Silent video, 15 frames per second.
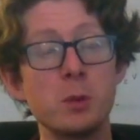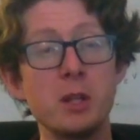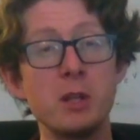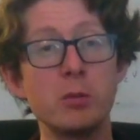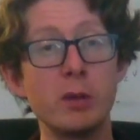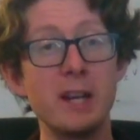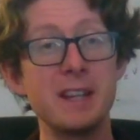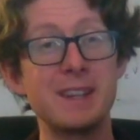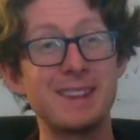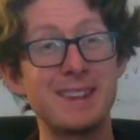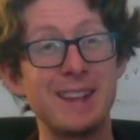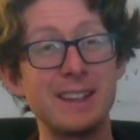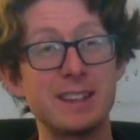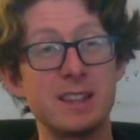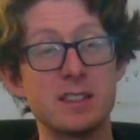you really
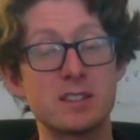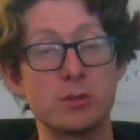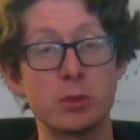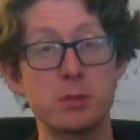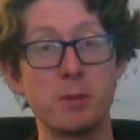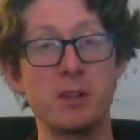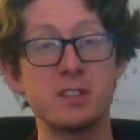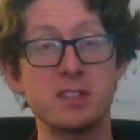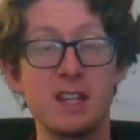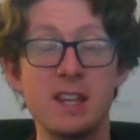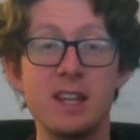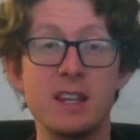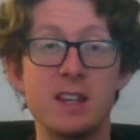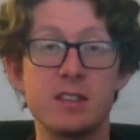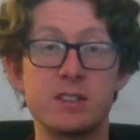think this response
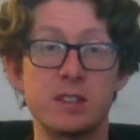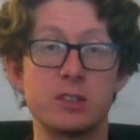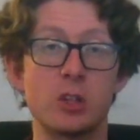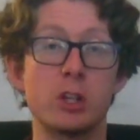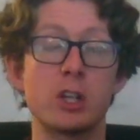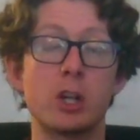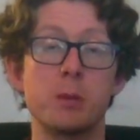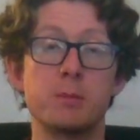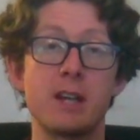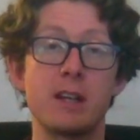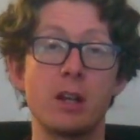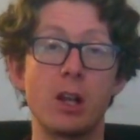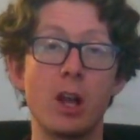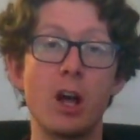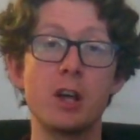is is going to come down
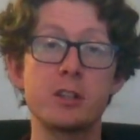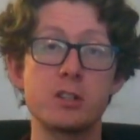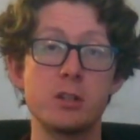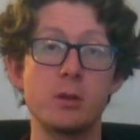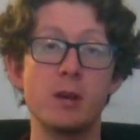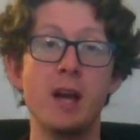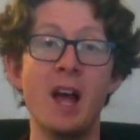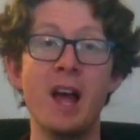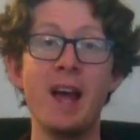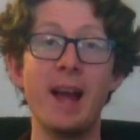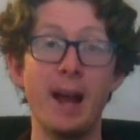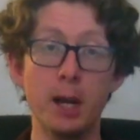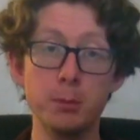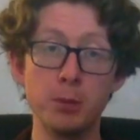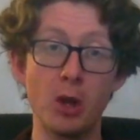a lot to
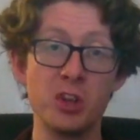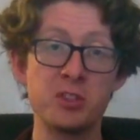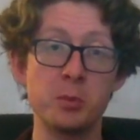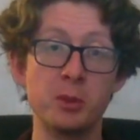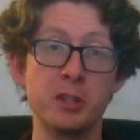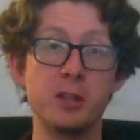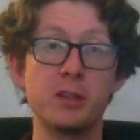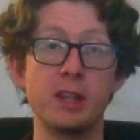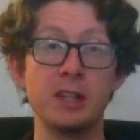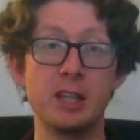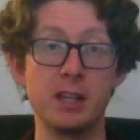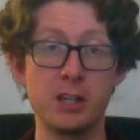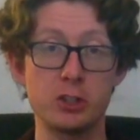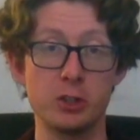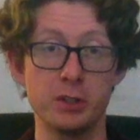how plausible you think the
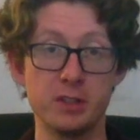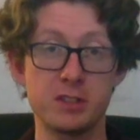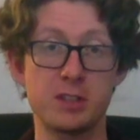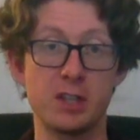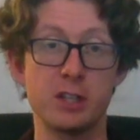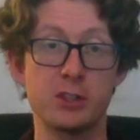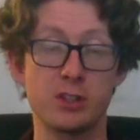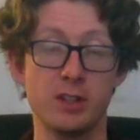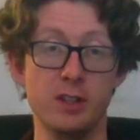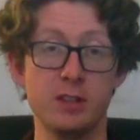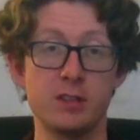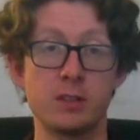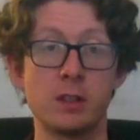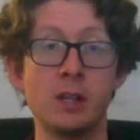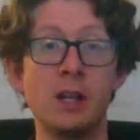initial distinction
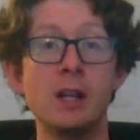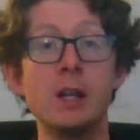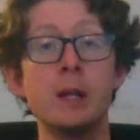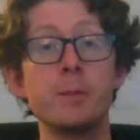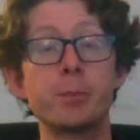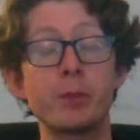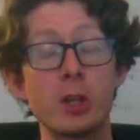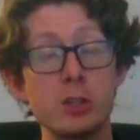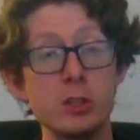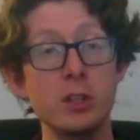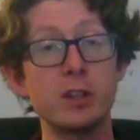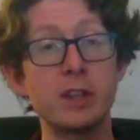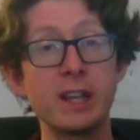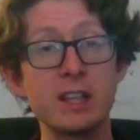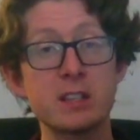is. Do you
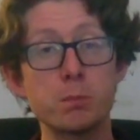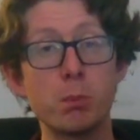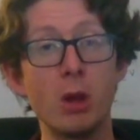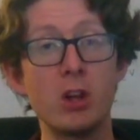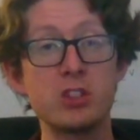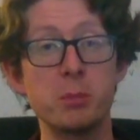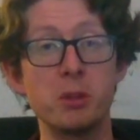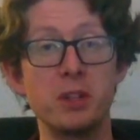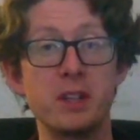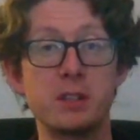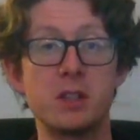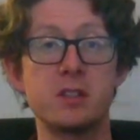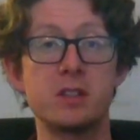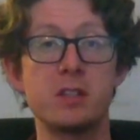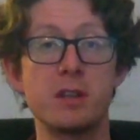think it's plausible that
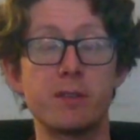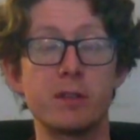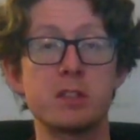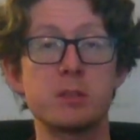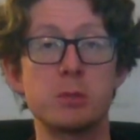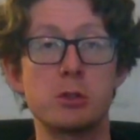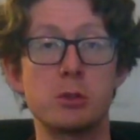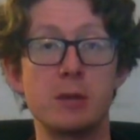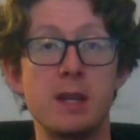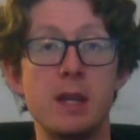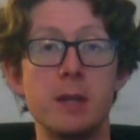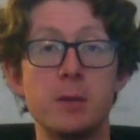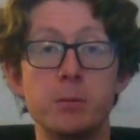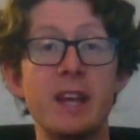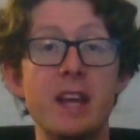there's a difference
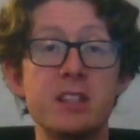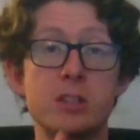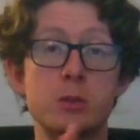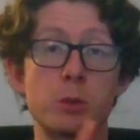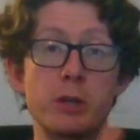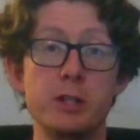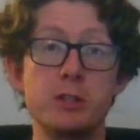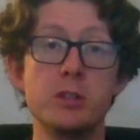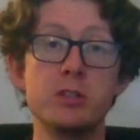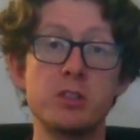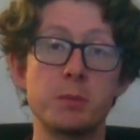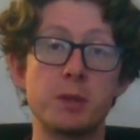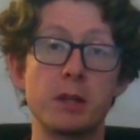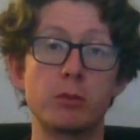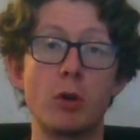between cases where you do
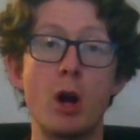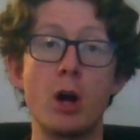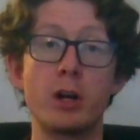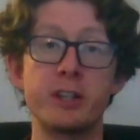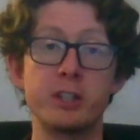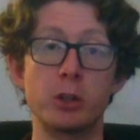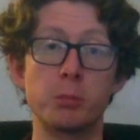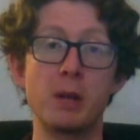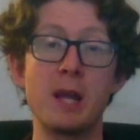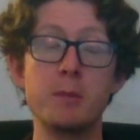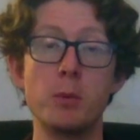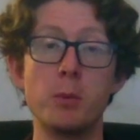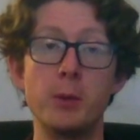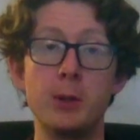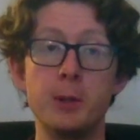something wrong and you're
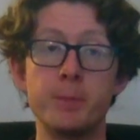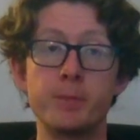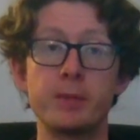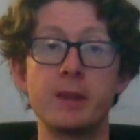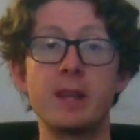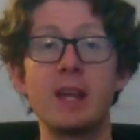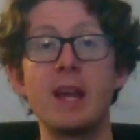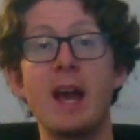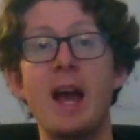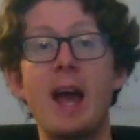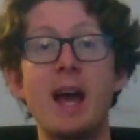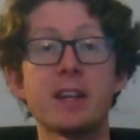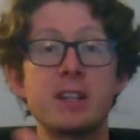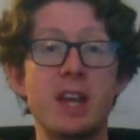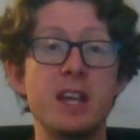blamable
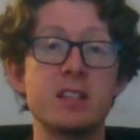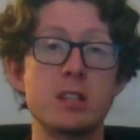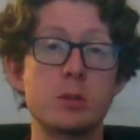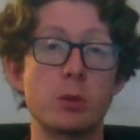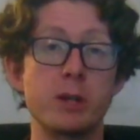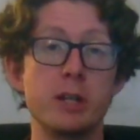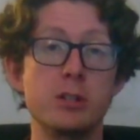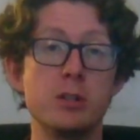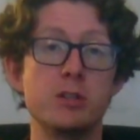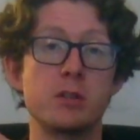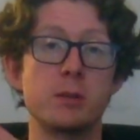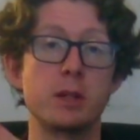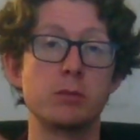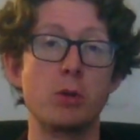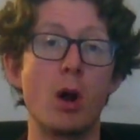and cases where you do
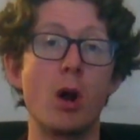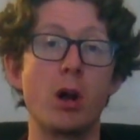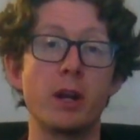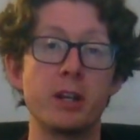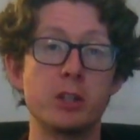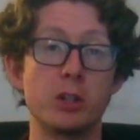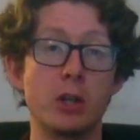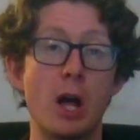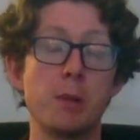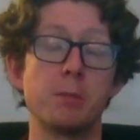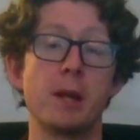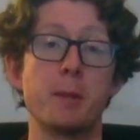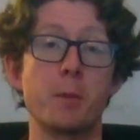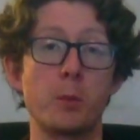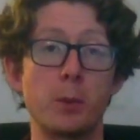something wrong and you're not
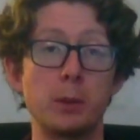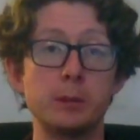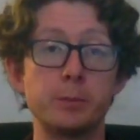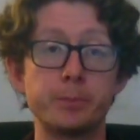blamable?